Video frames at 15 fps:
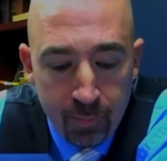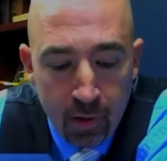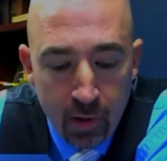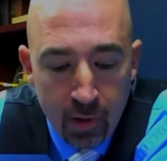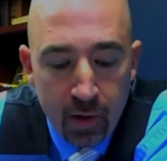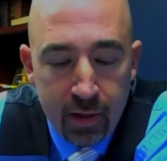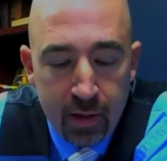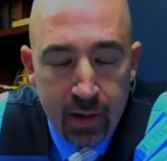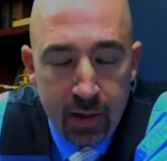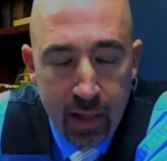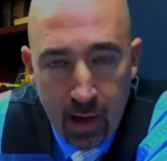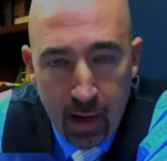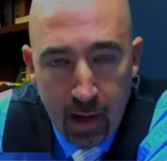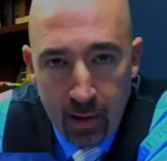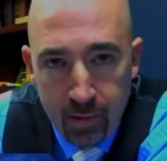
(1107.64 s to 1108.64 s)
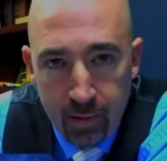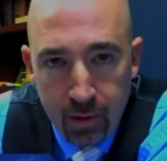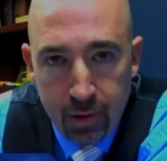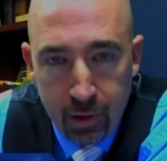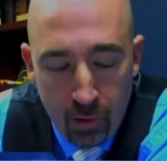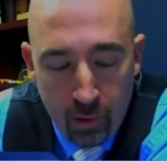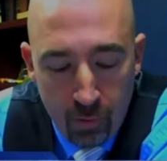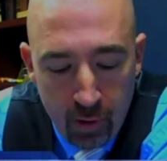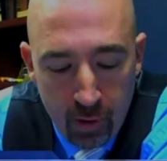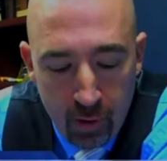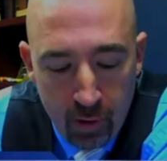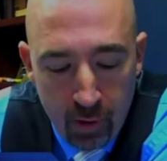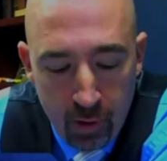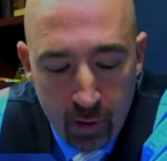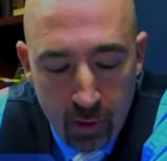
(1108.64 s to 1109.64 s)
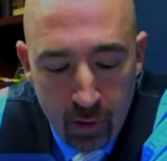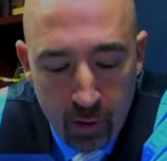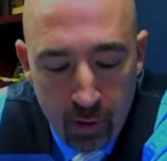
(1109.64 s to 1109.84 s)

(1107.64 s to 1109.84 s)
Yeah. So I'll repeat